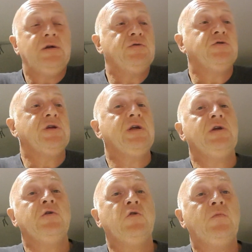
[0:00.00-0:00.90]
drinking
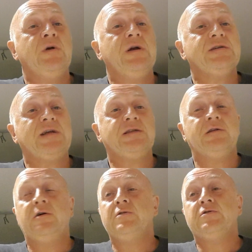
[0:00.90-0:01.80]
your beer sat
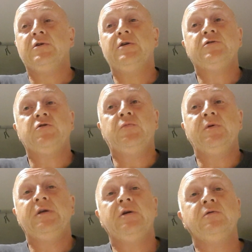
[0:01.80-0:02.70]
alongside somebody